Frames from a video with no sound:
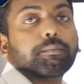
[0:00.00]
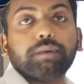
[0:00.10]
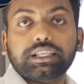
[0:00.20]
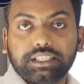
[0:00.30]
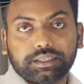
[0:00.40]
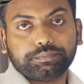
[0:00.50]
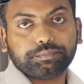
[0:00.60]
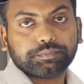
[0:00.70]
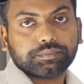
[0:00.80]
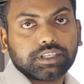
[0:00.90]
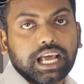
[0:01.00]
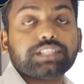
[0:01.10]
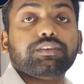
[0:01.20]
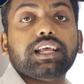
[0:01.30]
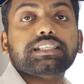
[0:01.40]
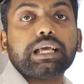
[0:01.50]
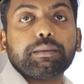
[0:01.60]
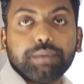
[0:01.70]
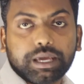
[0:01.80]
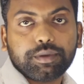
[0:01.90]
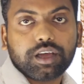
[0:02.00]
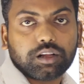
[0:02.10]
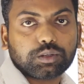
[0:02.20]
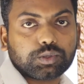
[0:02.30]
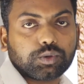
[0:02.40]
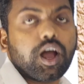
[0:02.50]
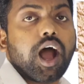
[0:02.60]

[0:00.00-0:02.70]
mother as well as baby also.